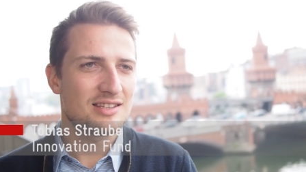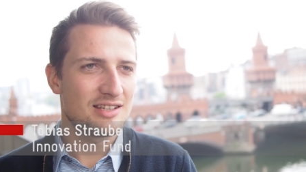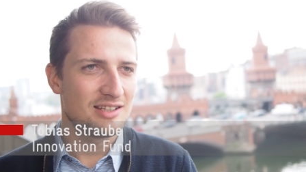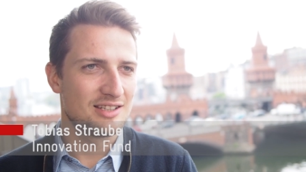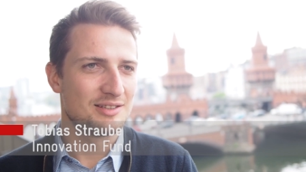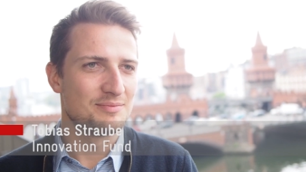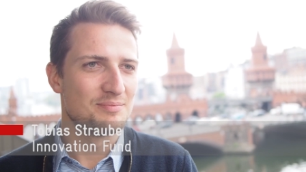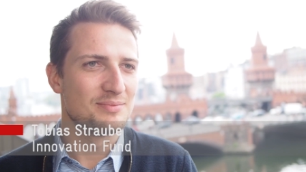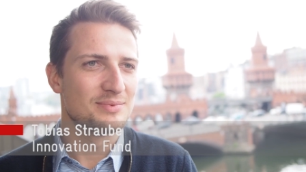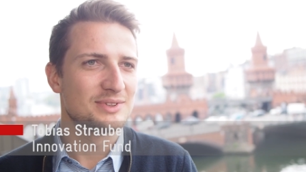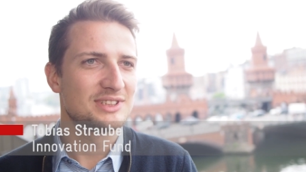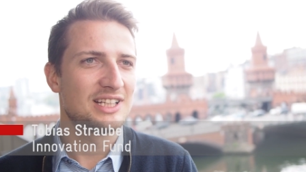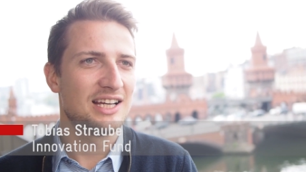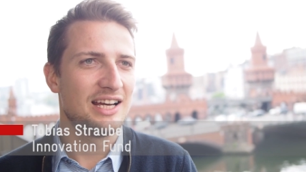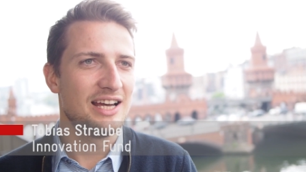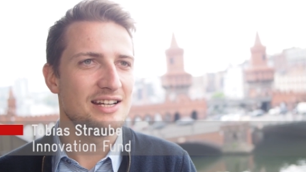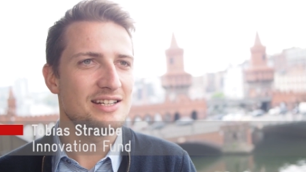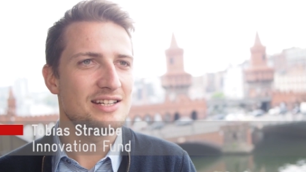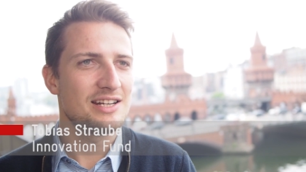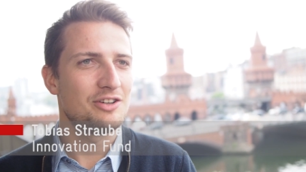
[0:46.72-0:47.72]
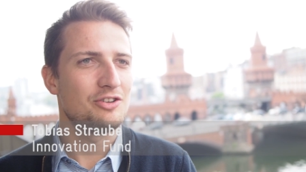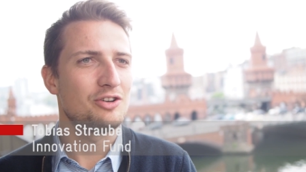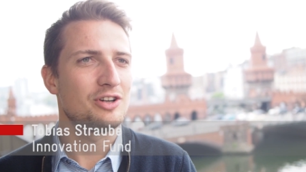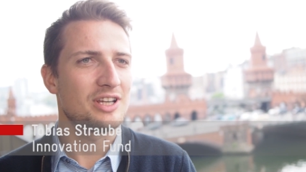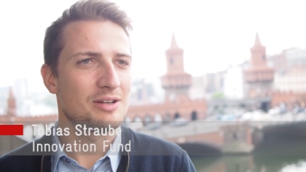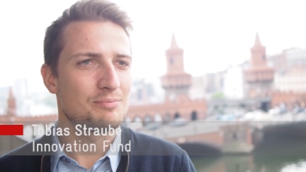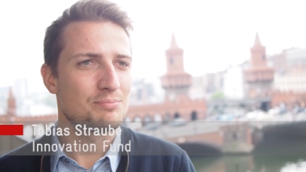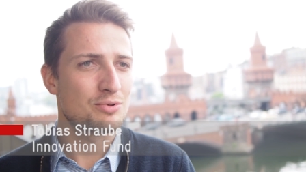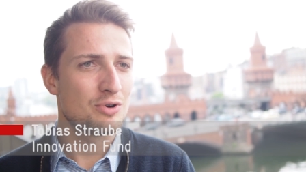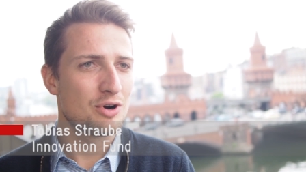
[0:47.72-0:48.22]
teams are entering a
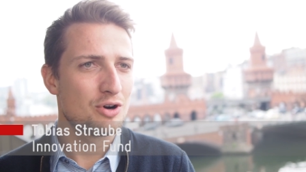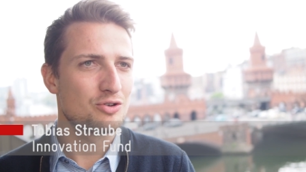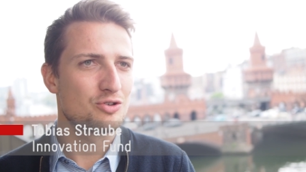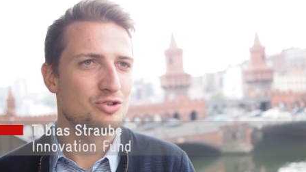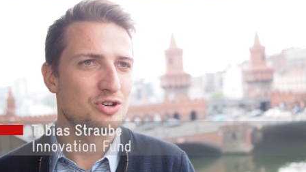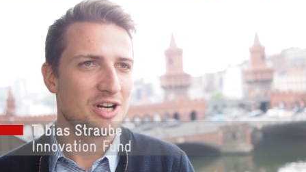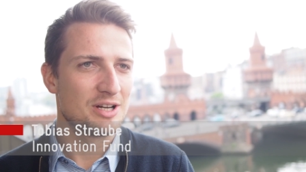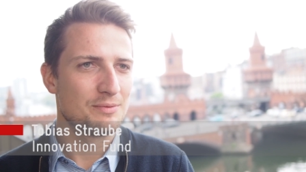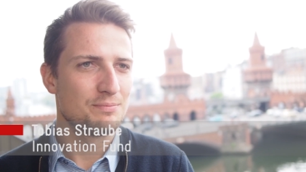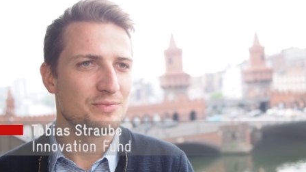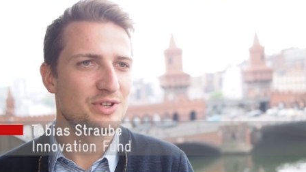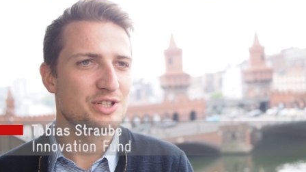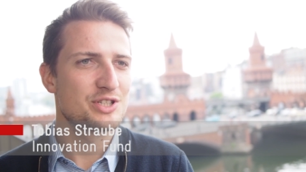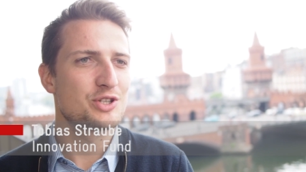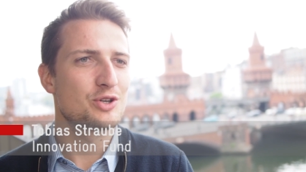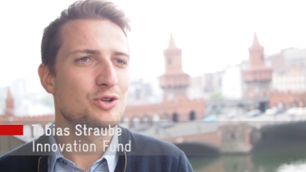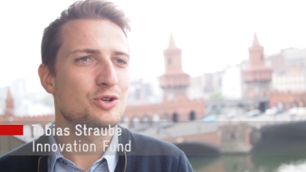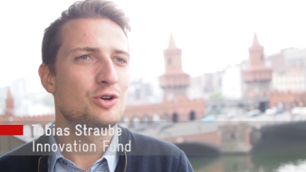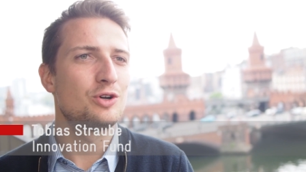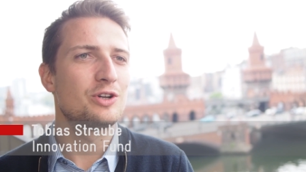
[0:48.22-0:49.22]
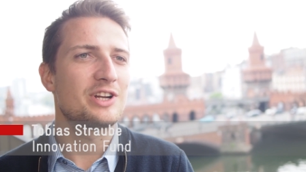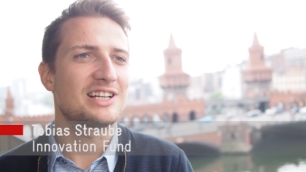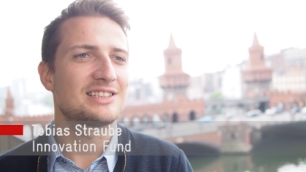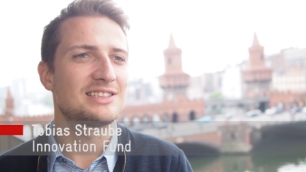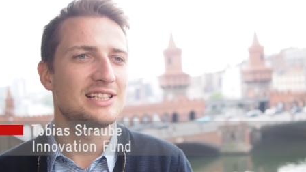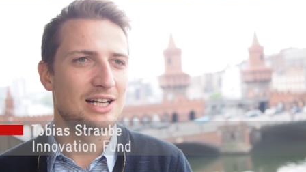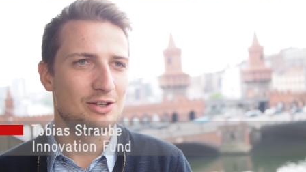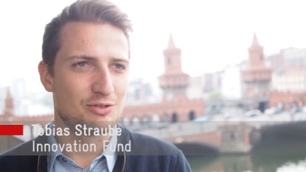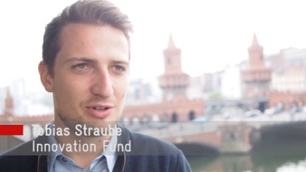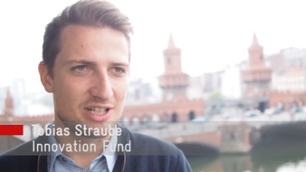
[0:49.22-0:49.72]
program, so-called
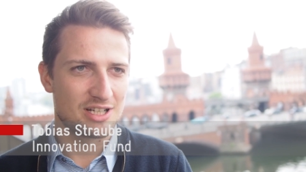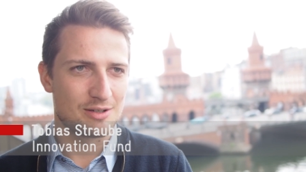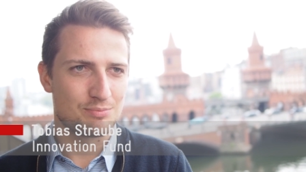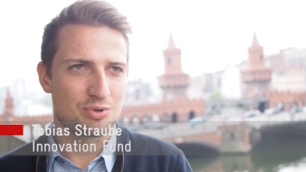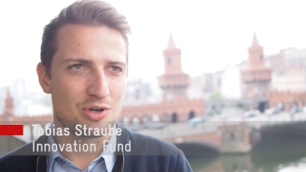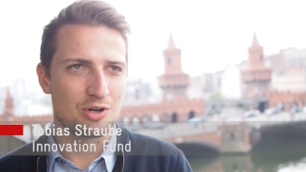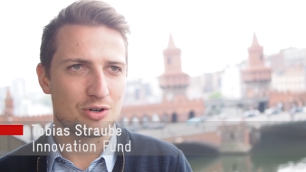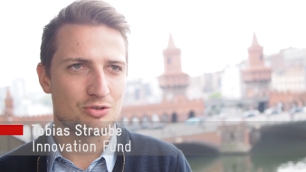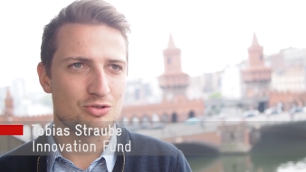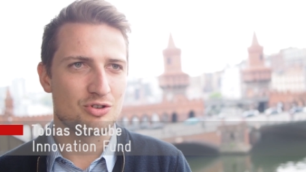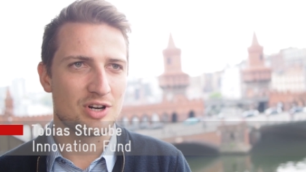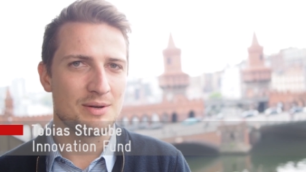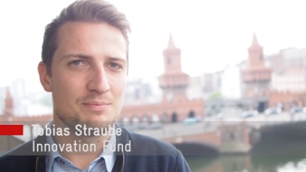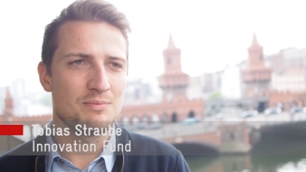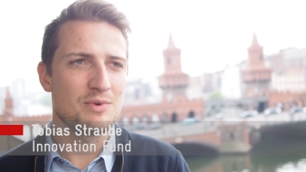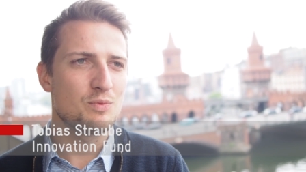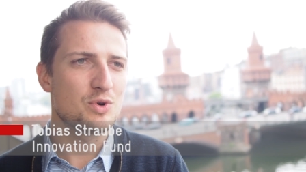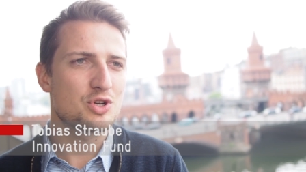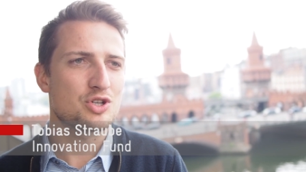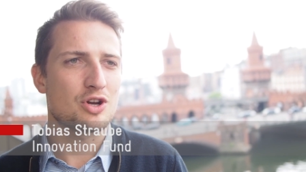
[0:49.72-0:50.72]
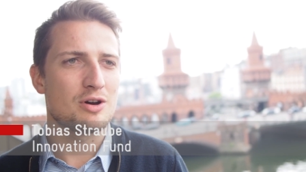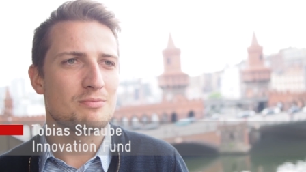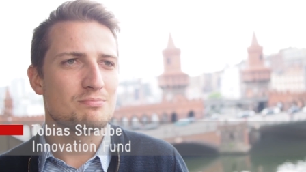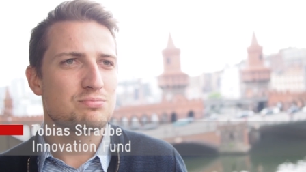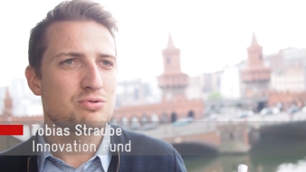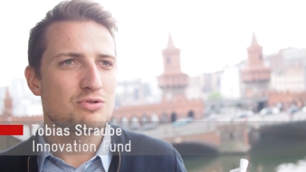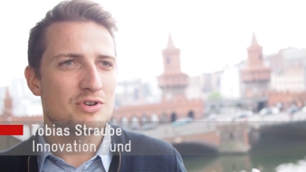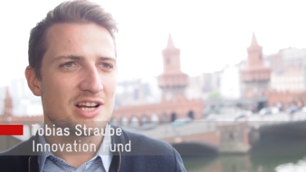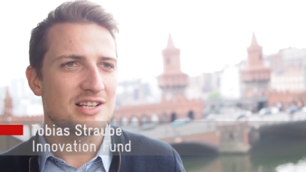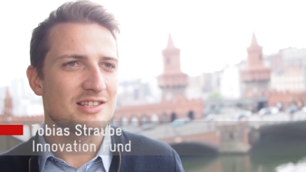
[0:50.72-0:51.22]
Accelerator program, which
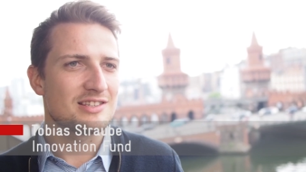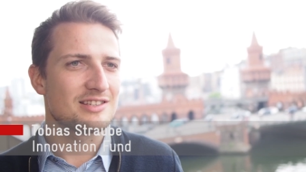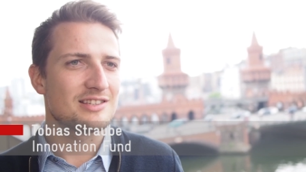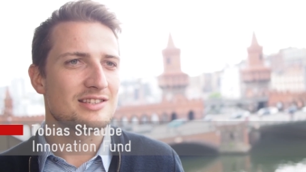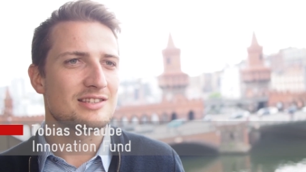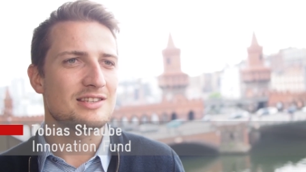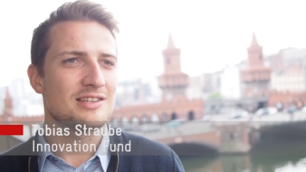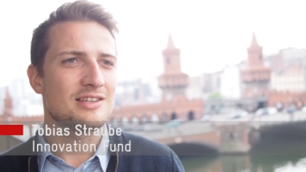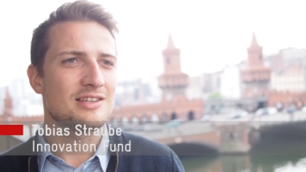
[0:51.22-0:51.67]
compresses